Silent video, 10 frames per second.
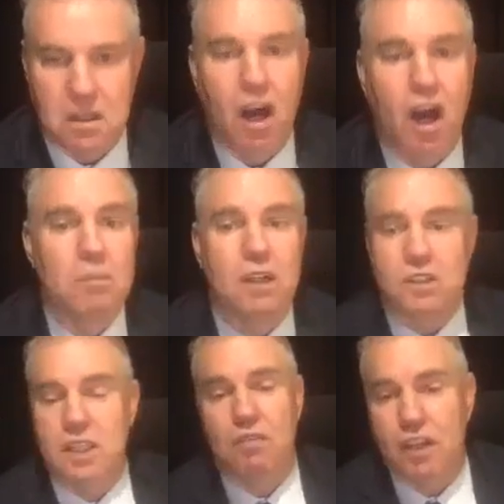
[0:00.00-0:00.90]
I
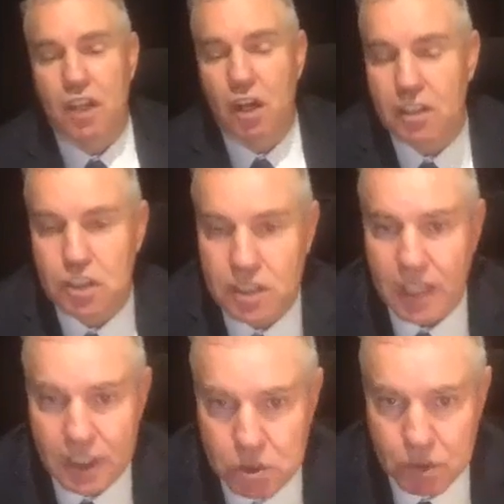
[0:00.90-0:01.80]
myself, I go to the
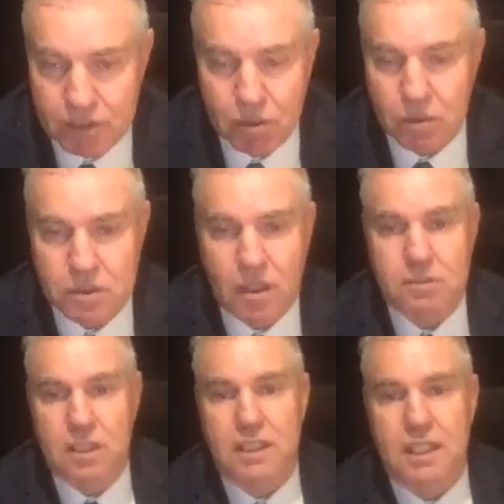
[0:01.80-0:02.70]
States 3 or 4
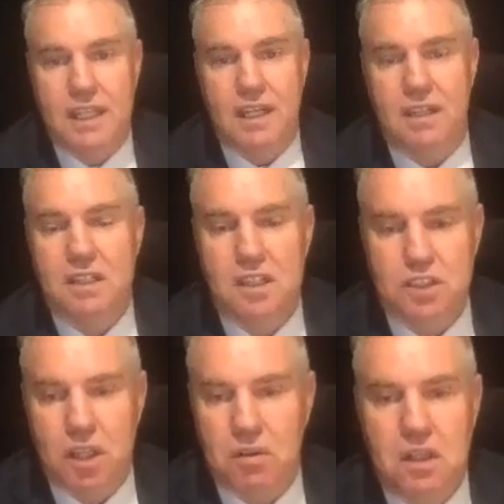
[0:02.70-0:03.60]
times a year.
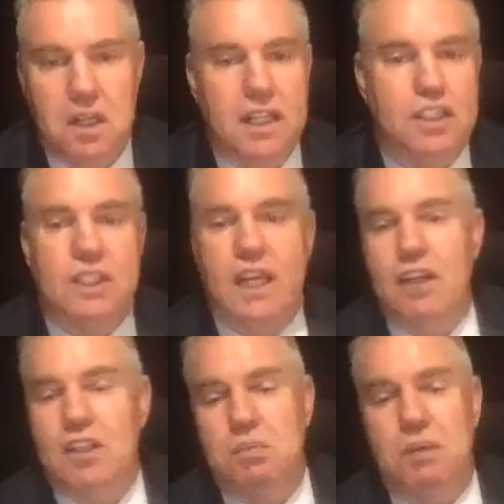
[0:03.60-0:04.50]
So let's say I
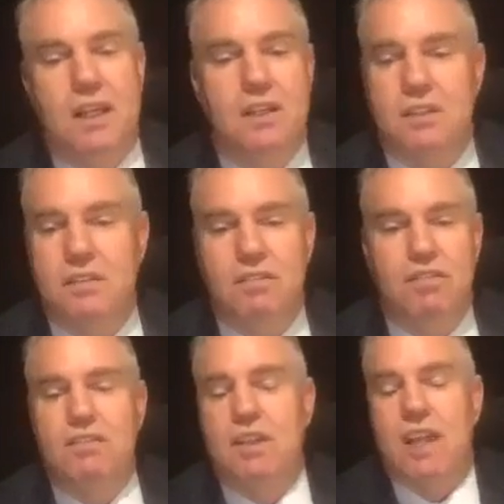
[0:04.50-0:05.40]
spend
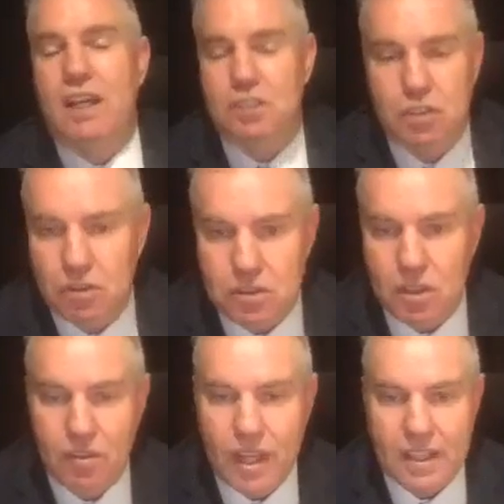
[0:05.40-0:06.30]
$50,000
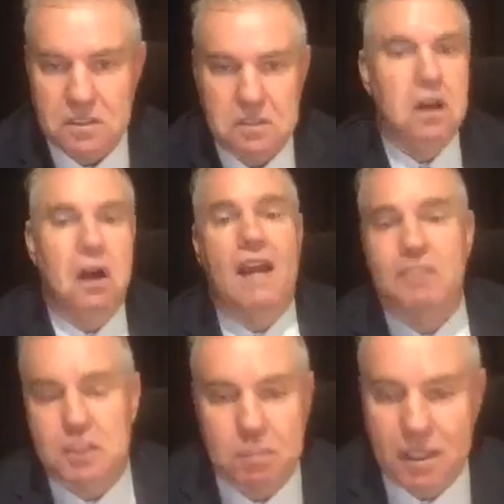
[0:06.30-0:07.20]
on that. I
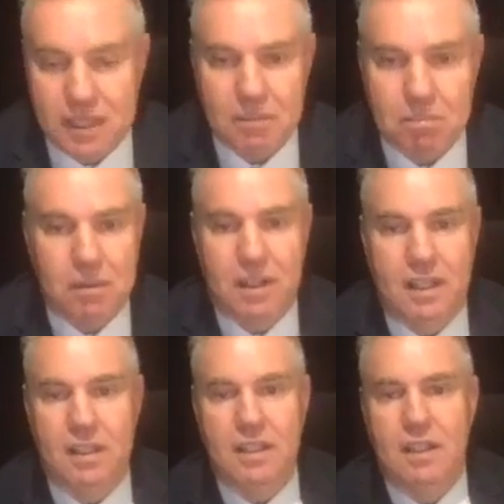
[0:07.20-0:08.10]
haven't spent that
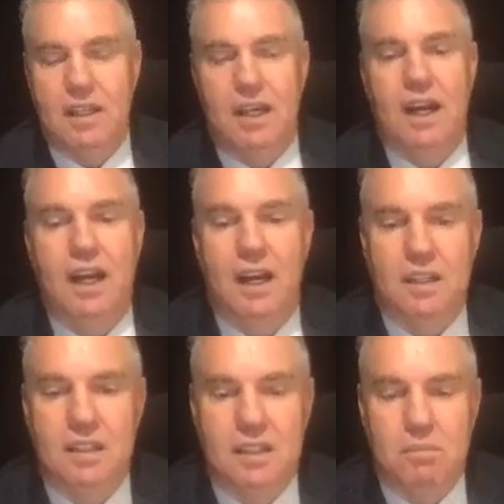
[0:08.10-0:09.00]
money.
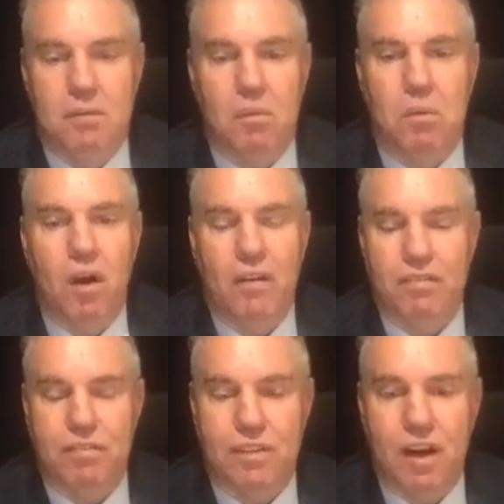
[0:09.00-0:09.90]
My wife
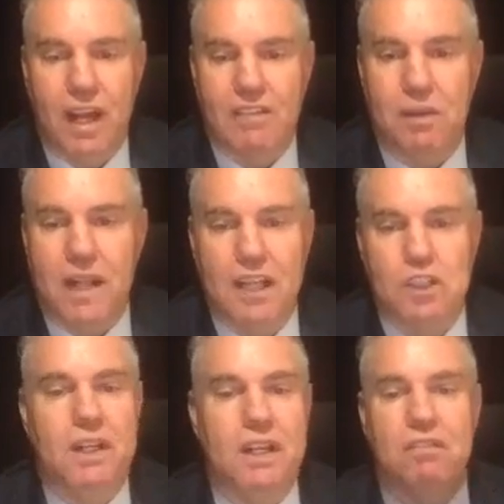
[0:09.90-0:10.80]
and I haven't been out
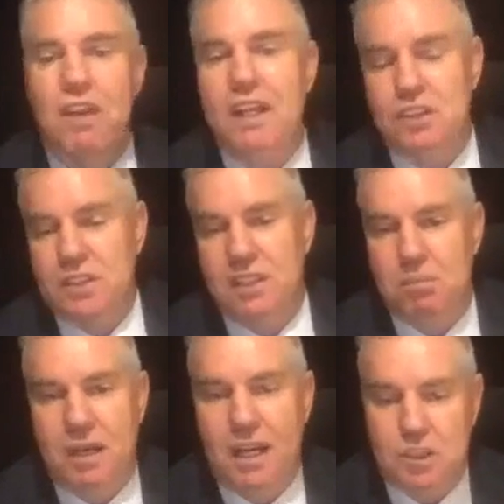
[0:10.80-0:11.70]
to any events in
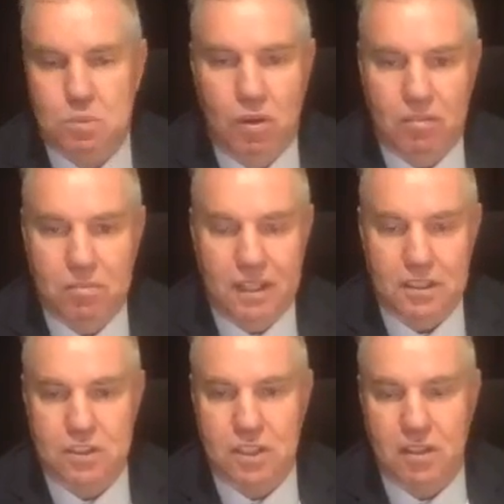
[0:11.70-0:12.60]
the past 12
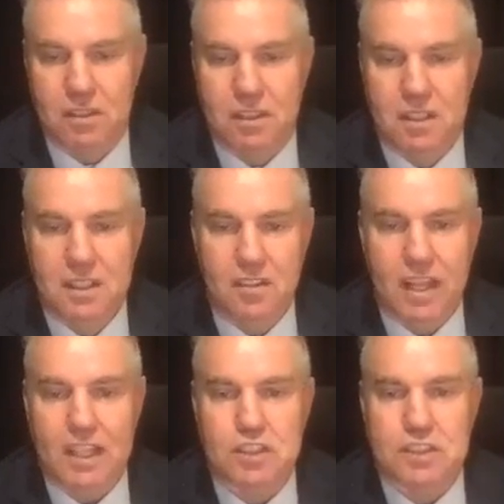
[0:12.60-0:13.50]
months, so that
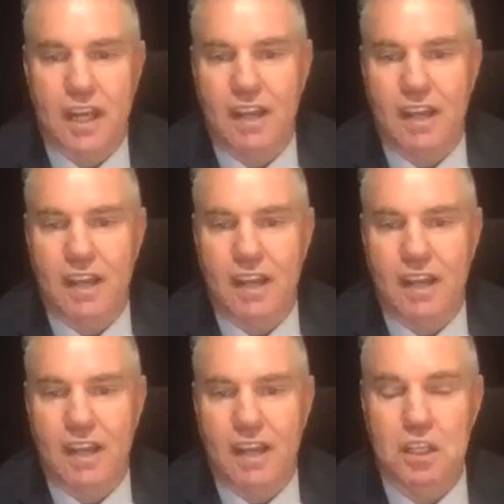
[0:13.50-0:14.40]
saved me $1
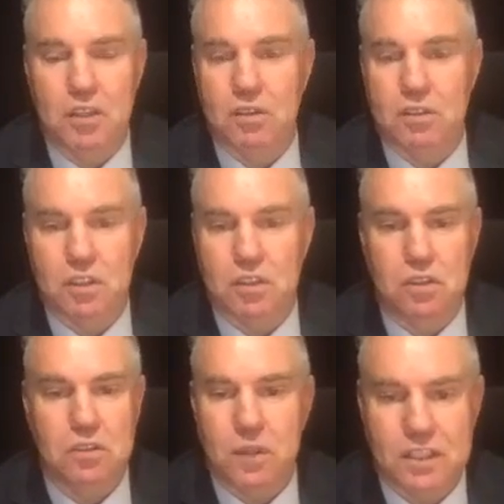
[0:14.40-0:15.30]
billion on
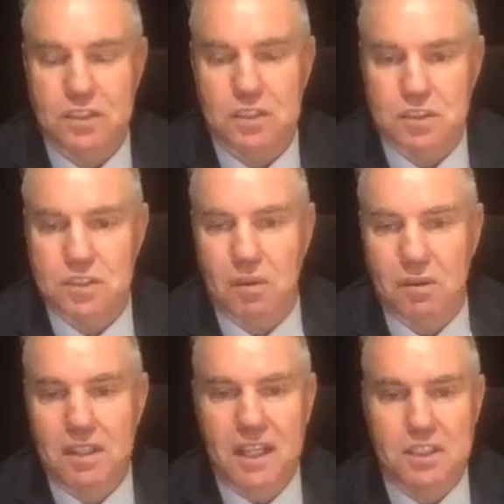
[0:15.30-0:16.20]
new dresses.
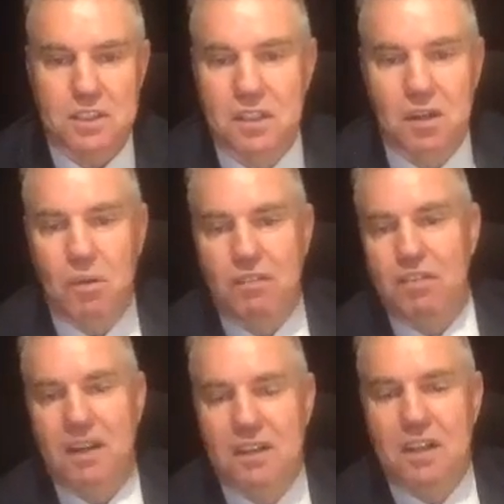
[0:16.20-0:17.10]
So
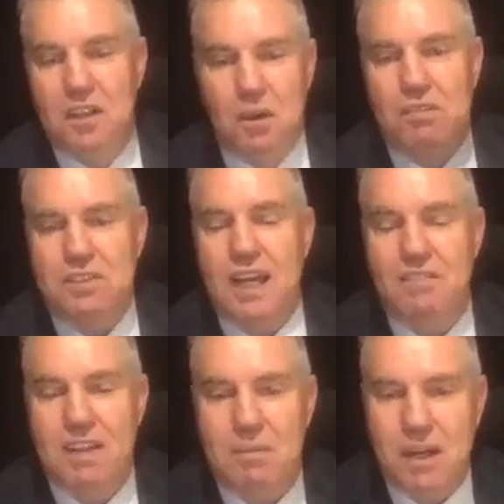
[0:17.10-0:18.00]
we've
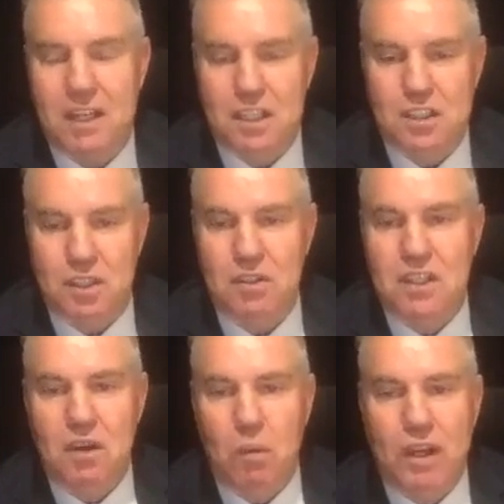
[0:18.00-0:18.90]
saved that money. So
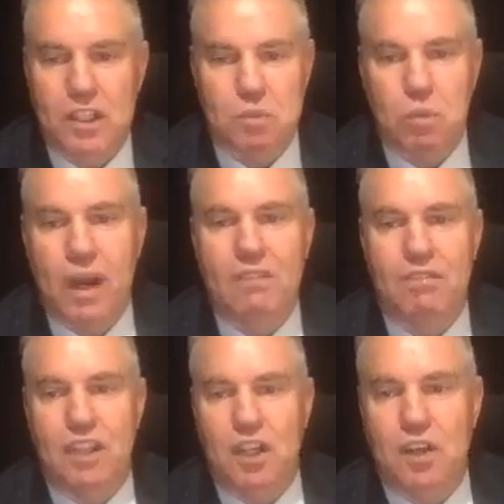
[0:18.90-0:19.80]
we're just waiting
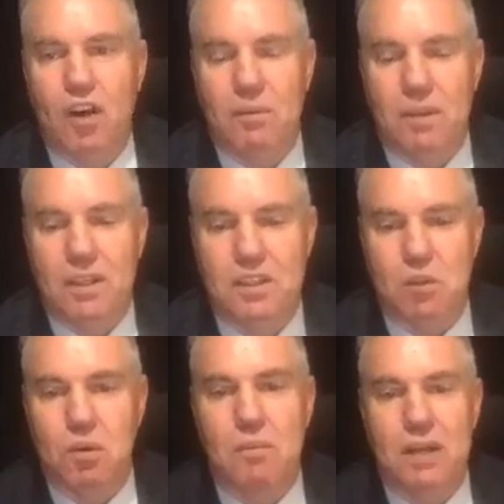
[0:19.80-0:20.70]
for the economy
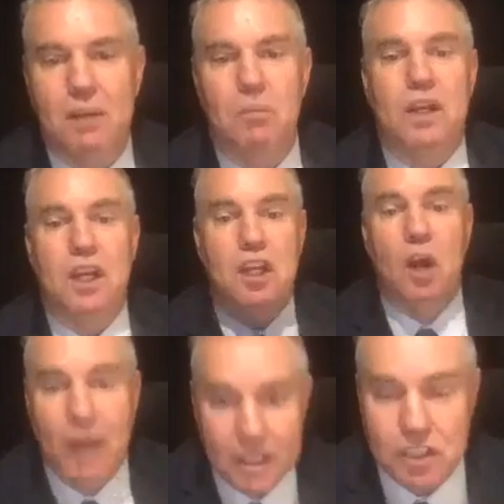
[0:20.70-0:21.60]
to open up. We can
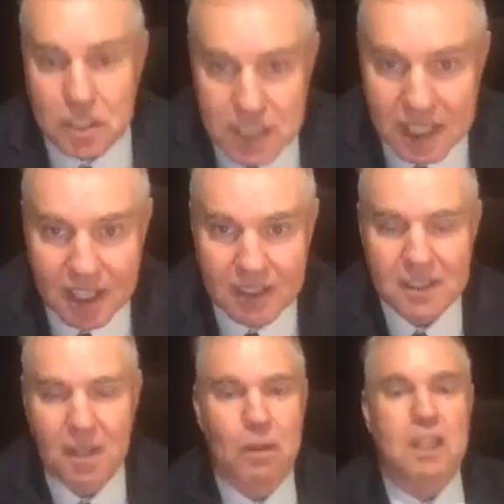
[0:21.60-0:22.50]
go out to dinner,
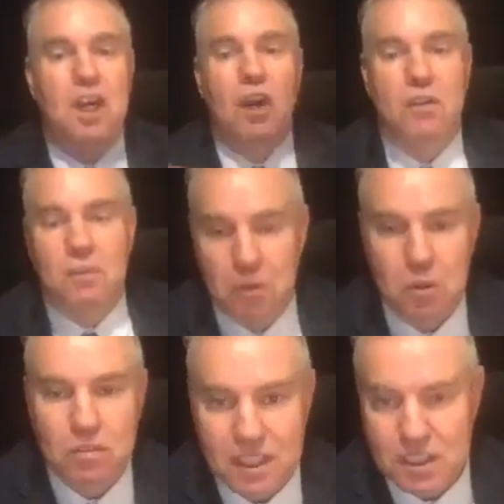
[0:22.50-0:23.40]
we can go to the
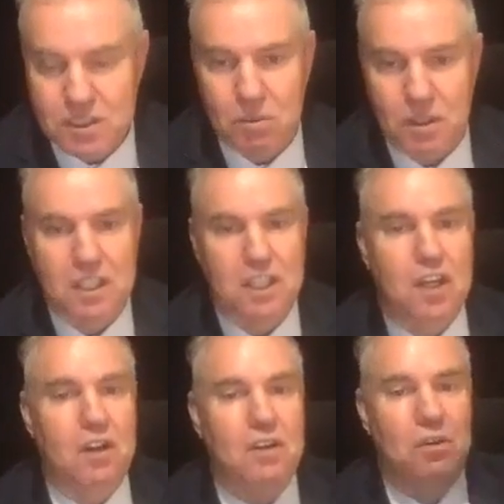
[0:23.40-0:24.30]
movies, we can
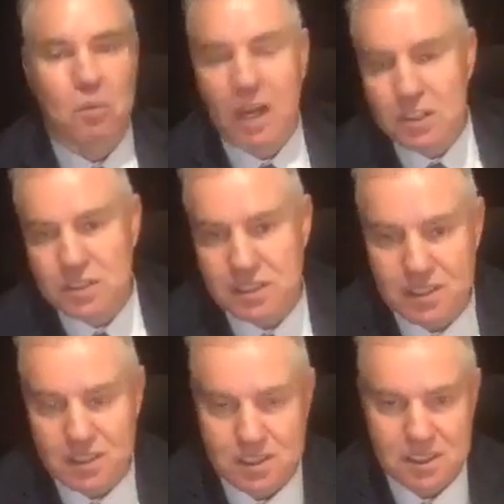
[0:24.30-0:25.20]
go to the
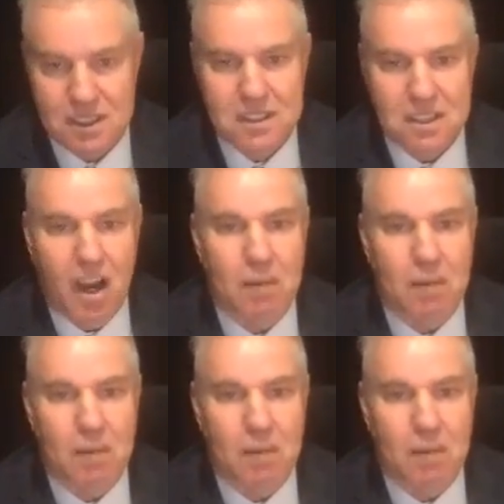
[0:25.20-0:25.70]
races. I